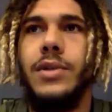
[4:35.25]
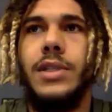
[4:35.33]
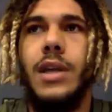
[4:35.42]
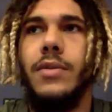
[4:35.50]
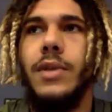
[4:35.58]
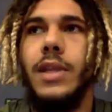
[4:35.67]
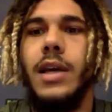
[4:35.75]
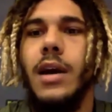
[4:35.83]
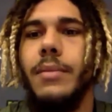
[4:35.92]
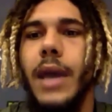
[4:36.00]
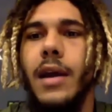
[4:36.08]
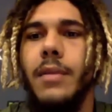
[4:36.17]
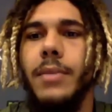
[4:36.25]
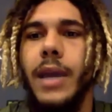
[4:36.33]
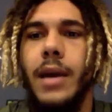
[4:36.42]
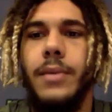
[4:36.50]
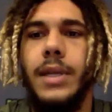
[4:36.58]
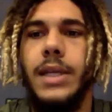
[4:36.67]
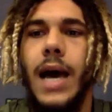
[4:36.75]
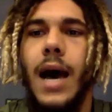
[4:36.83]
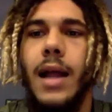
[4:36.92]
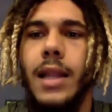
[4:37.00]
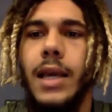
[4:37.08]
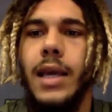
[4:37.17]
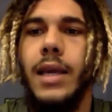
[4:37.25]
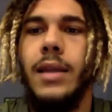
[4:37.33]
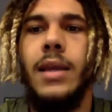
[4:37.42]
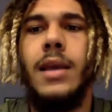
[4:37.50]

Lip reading: it's going to really come down to being able to dial in